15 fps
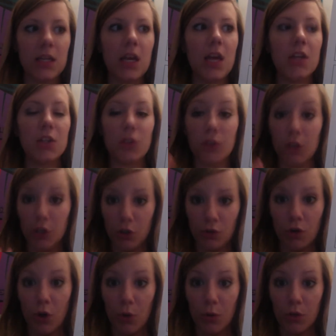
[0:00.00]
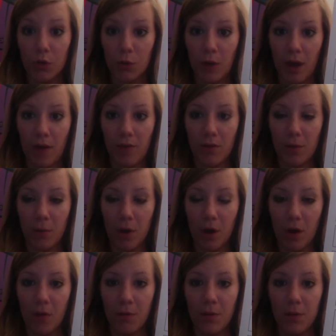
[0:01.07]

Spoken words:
so that you know when you have them all.